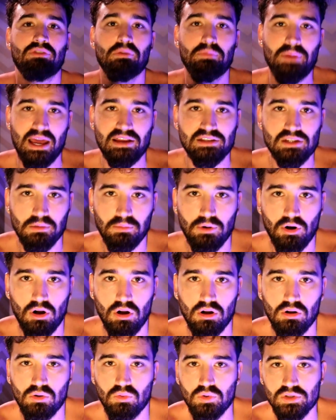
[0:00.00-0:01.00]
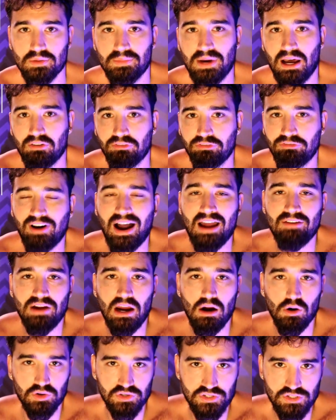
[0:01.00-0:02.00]
for basketball was about five
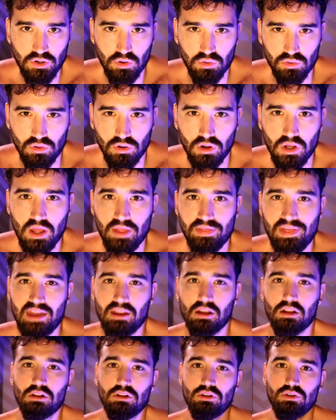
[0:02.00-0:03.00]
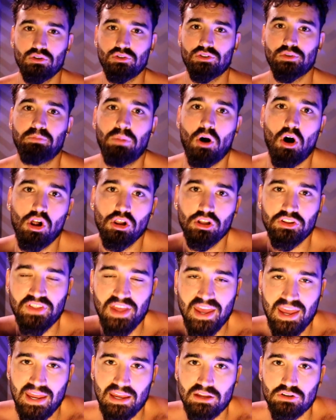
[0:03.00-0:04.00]
hours total. That includes ball in
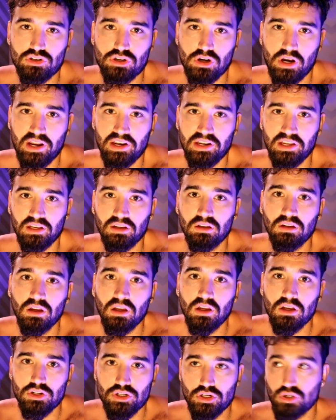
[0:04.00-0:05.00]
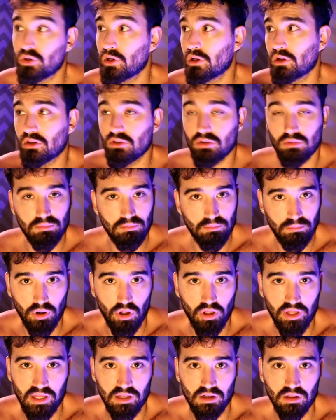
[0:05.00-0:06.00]
the hand training, shooting,
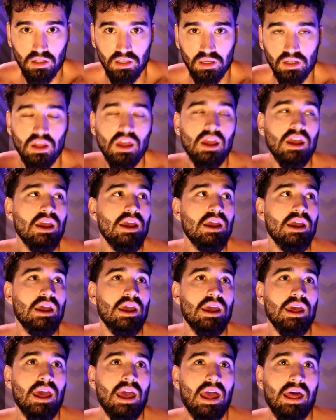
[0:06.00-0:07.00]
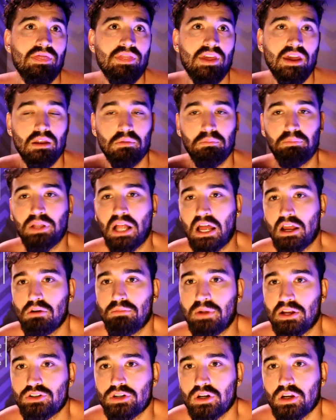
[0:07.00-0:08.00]
ball handling, and then
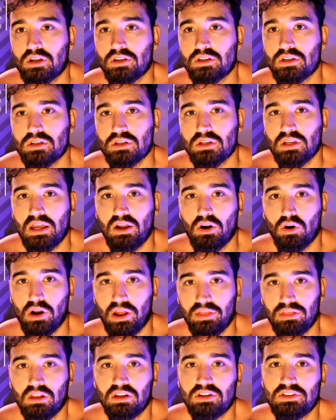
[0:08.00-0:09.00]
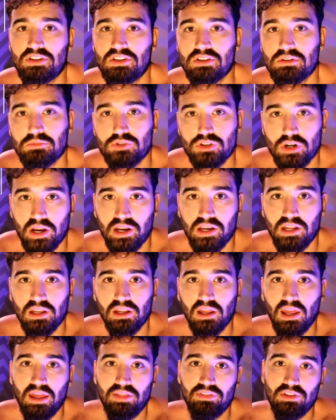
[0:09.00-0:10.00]
plyometrics or athleticism
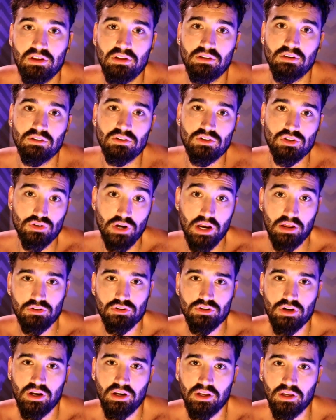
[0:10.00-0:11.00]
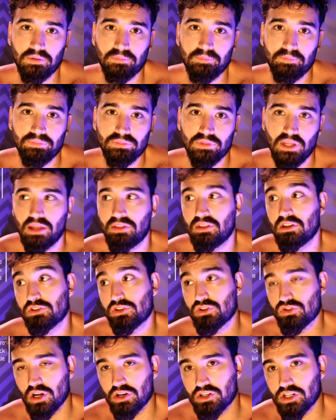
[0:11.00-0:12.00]
training, and then strength training, and then
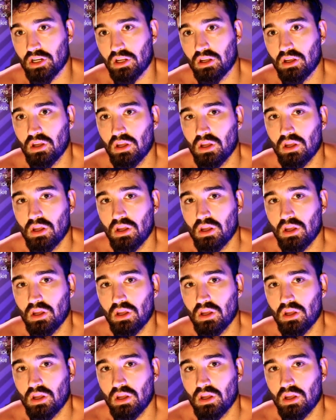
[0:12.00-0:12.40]
stretching.